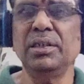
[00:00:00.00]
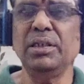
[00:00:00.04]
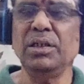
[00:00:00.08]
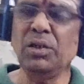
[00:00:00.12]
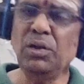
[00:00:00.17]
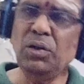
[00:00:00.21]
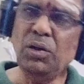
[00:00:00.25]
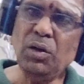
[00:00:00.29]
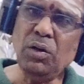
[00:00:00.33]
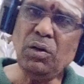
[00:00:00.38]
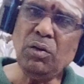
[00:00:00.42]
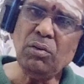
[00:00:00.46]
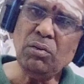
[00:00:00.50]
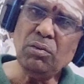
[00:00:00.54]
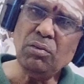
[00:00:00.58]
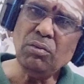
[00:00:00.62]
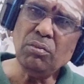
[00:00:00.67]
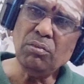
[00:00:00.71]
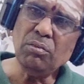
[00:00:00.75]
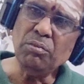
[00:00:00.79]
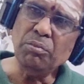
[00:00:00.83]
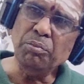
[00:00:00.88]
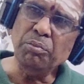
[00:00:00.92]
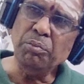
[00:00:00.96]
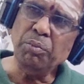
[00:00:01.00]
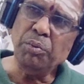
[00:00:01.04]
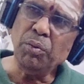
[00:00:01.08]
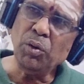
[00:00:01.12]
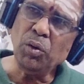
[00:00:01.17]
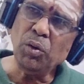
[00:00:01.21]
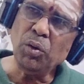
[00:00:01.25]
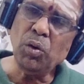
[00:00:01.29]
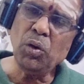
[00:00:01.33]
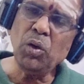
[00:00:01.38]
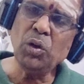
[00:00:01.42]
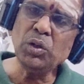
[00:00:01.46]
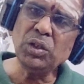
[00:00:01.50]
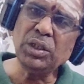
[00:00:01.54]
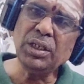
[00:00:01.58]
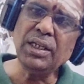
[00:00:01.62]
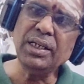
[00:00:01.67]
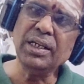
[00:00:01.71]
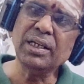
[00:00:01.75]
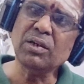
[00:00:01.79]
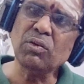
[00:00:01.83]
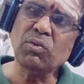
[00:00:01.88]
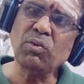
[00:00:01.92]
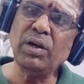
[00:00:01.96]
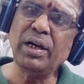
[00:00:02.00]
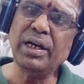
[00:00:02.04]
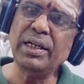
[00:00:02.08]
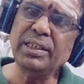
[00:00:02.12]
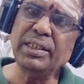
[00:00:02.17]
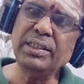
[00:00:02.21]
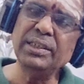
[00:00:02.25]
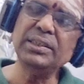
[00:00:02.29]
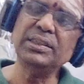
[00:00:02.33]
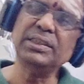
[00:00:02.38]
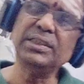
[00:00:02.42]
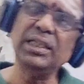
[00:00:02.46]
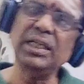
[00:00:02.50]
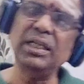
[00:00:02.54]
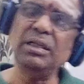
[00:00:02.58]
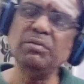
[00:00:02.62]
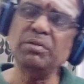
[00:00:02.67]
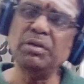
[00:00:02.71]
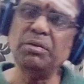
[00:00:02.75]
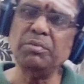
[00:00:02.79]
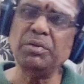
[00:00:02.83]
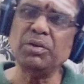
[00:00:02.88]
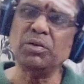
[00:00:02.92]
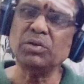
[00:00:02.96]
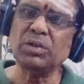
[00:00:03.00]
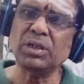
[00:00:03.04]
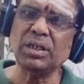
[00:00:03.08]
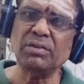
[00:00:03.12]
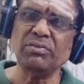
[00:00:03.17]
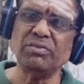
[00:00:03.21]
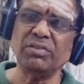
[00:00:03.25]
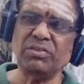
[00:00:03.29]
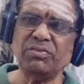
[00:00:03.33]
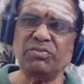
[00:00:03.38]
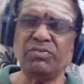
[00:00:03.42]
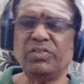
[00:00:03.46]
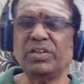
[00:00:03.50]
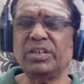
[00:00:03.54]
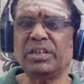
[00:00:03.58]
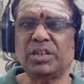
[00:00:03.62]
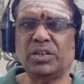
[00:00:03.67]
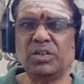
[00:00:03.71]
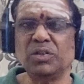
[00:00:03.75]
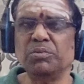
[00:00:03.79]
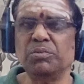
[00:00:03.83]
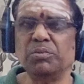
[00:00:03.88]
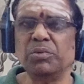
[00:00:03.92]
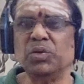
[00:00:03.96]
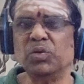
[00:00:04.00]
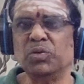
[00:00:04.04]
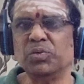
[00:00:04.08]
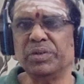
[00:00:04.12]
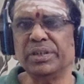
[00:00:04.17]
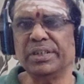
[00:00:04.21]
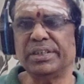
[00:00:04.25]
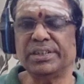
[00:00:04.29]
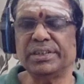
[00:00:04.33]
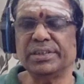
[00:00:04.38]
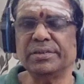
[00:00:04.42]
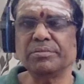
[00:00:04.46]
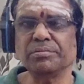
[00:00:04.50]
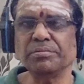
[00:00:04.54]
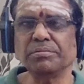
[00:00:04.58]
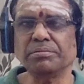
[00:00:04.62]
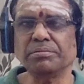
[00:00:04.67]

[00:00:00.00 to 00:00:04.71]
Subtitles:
you know, both require the same amount of effort to move it.